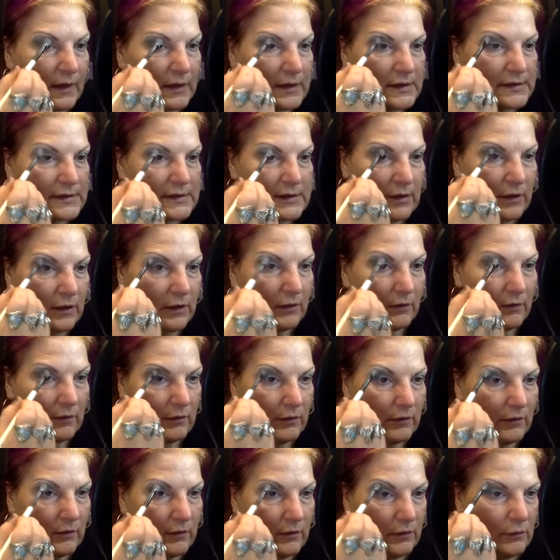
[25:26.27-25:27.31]

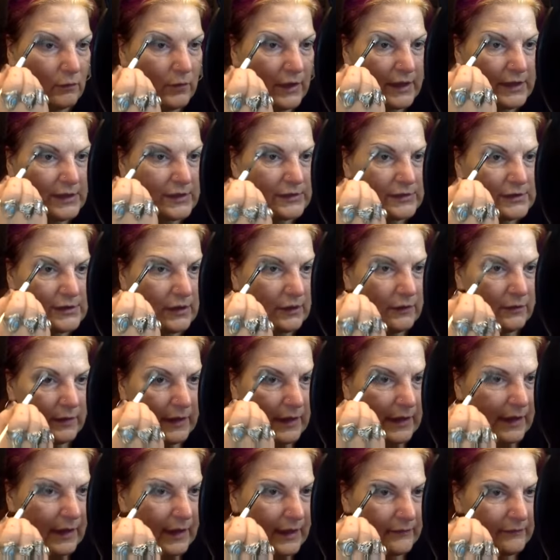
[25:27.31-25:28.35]
So when you don't
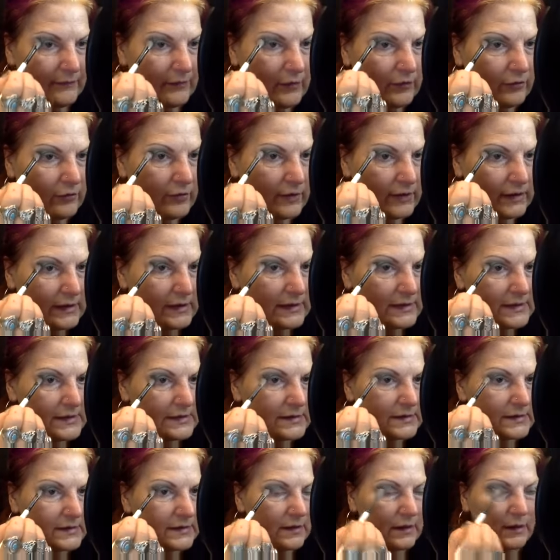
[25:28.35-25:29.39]
have a
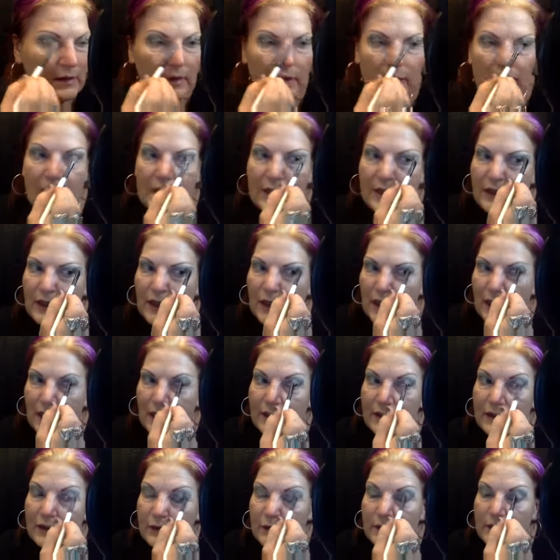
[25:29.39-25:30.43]
crease,
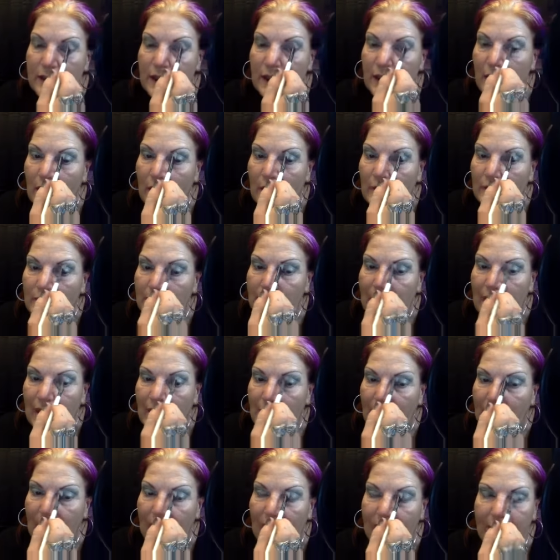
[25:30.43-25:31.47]
you can go a lot
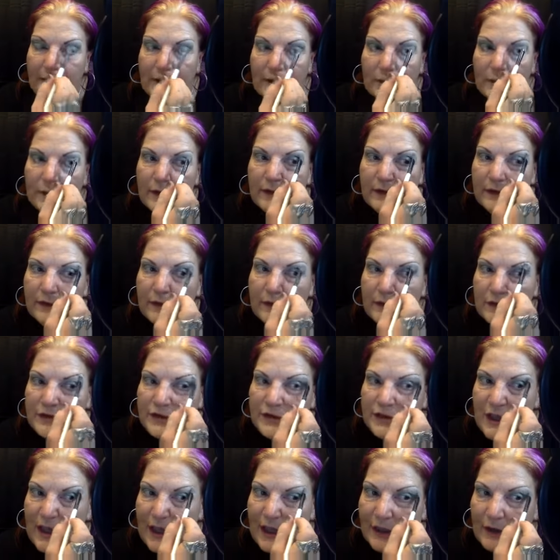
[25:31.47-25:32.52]
higher with your
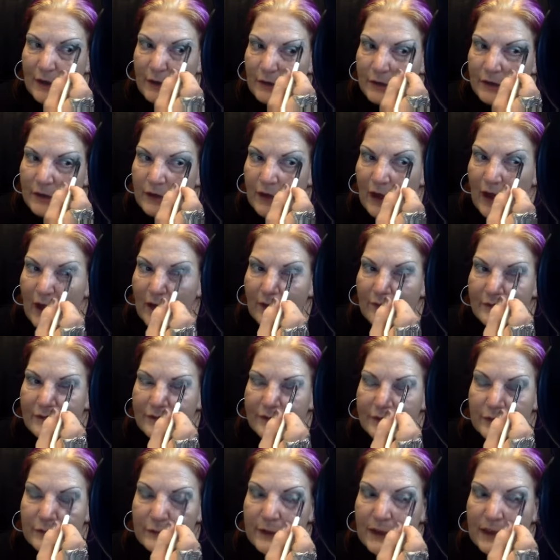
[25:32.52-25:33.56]
shadow. You have
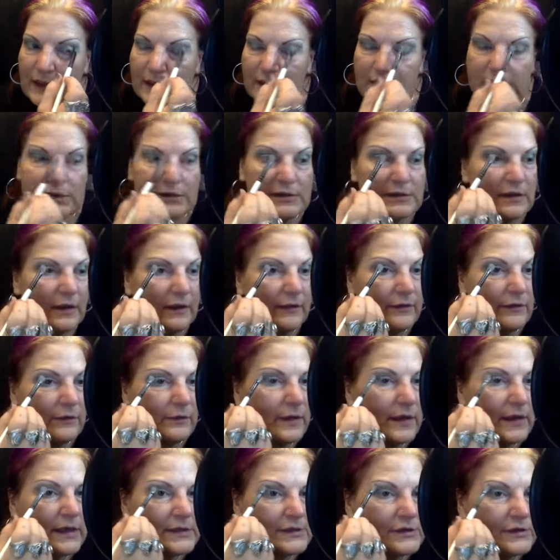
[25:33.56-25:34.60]
to, because
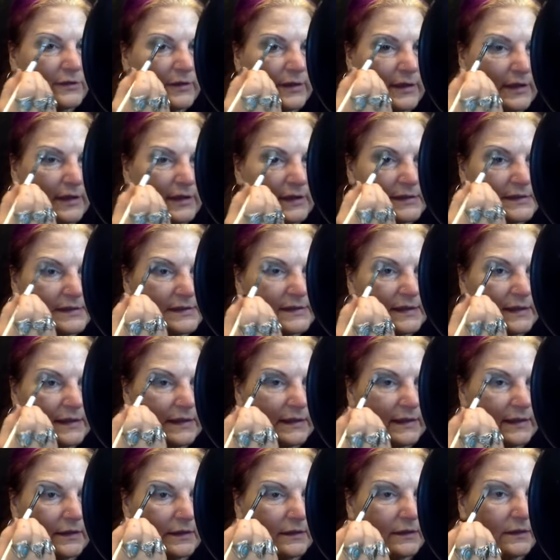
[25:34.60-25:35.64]
otherwise you can't see
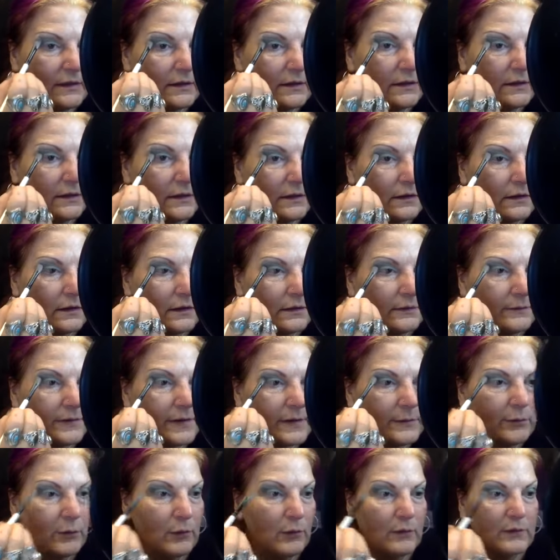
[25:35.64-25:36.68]
it.
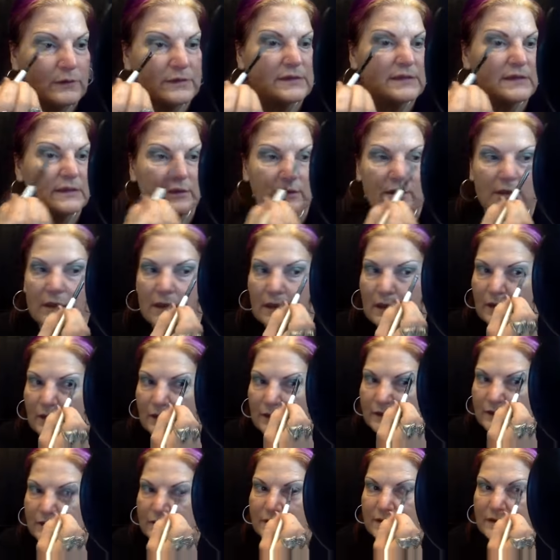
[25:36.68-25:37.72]
People won't see your
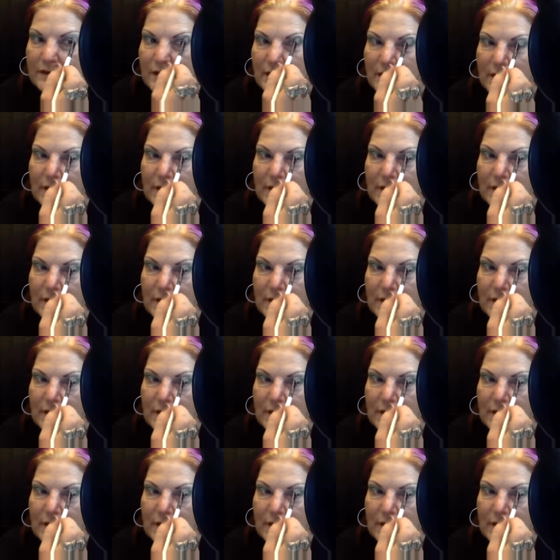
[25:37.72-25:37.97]
colors.